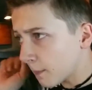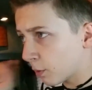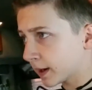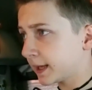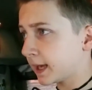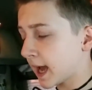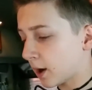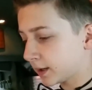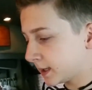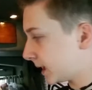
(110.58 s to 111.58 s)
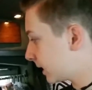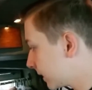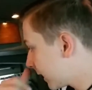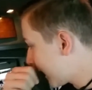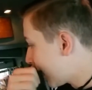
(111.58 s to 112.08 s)
but we're gonna get Howard in
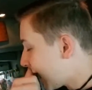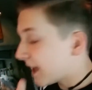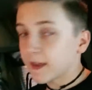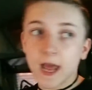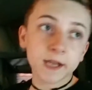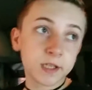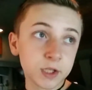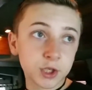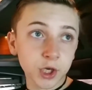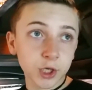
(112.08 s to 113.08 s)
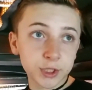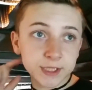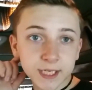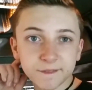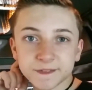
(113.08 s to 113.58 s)
here and then head to the church.
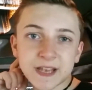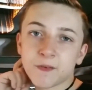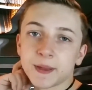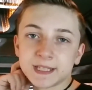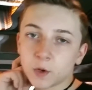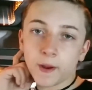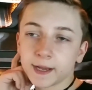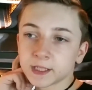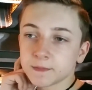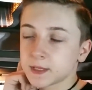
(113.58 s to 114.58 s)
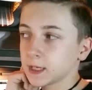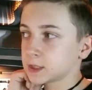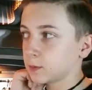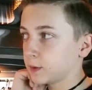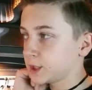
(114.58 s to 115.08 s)
It's like seven minutes away or something,
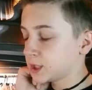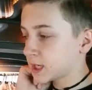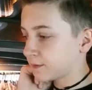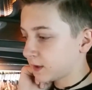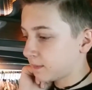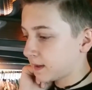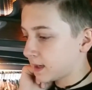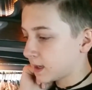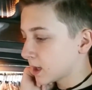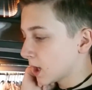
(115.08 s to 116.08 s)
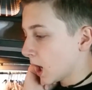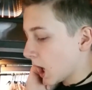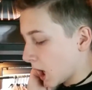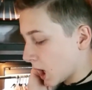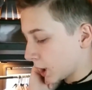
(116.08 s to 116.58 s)
so we should definitely be
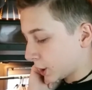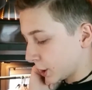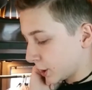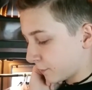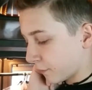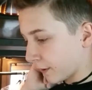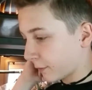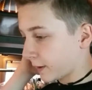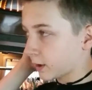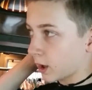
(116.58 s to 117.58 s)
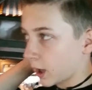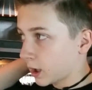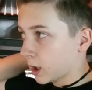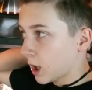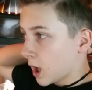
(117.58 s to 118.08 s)
uh, good for three
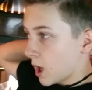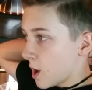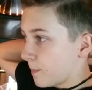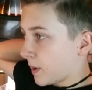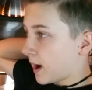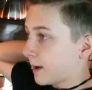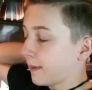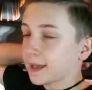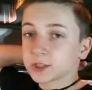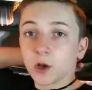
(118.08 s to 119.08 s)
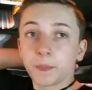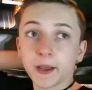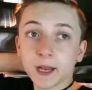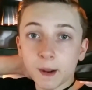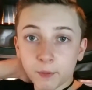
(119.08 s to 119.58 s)
o'clock. But um, yeah, so I'll
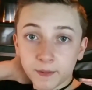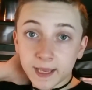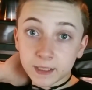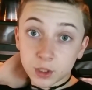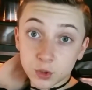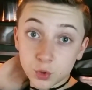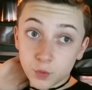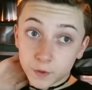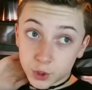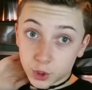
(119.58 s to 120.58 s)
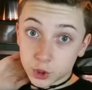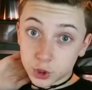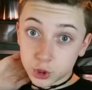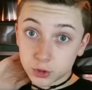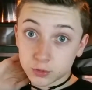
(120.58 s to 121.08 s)
pick it up when we get to the church.